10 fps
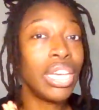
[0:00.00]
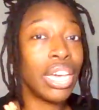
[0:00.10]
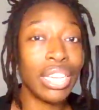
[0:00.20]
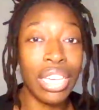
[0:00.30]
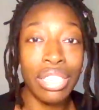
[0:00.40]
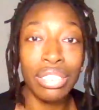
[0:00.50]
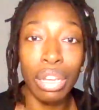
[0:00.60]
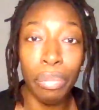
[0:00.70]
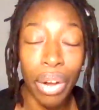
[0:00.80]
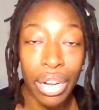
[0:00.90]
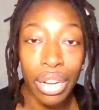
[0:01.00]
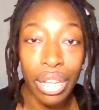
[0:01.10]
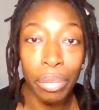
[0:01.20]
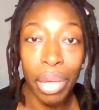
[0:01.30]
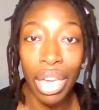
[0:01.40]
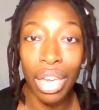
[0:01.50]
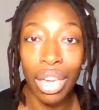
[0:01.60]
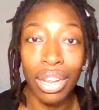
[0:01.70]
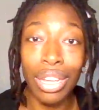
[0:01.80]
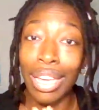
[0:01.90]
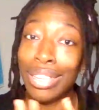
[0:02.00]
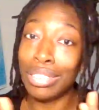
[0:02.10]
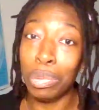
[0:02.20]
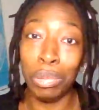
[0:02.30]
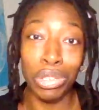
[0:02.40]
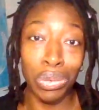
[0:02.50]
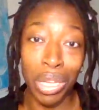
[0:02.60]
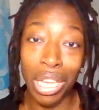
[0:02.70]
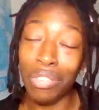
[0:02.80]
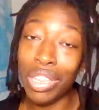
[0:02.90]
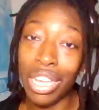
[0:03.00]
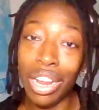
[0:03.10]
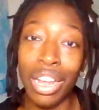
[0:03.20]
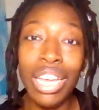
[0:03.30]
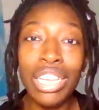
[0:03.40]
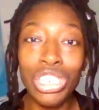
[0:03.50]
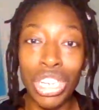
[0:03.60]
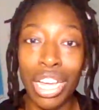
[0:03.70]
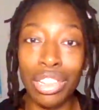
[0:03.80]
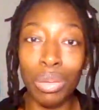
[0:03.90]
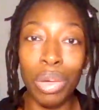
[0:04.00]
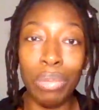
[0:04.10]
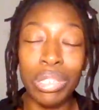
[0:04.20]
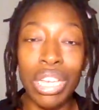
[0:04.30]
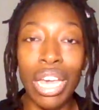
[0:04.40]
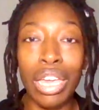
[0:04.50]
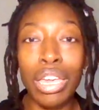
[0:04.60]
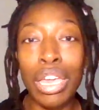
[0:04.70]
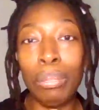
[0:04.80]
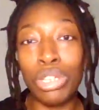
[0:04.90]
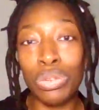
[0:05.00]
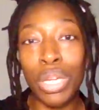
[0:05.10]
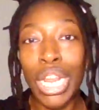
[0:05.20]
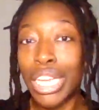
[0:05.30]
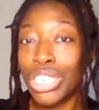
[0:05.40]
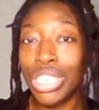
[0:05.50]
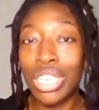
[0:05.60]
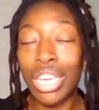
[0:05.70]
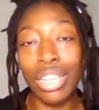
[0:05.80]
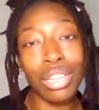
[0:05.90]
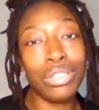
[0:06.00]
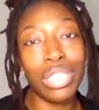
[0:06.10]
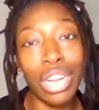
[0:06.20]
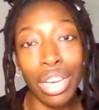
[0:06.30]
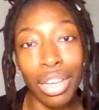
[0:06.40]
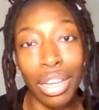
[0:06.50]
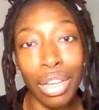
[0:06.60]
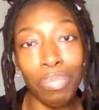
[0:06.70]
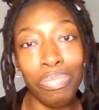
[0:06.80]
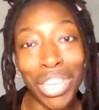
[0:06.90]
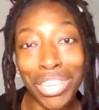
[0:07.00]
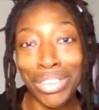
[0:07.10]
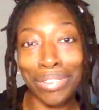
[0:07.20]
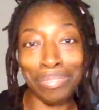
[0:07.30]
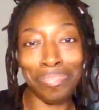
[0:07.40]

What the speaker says: Again, stay prayed up. And it's been Between Here and There. Check out the website betweenhtllc.com. Thank you.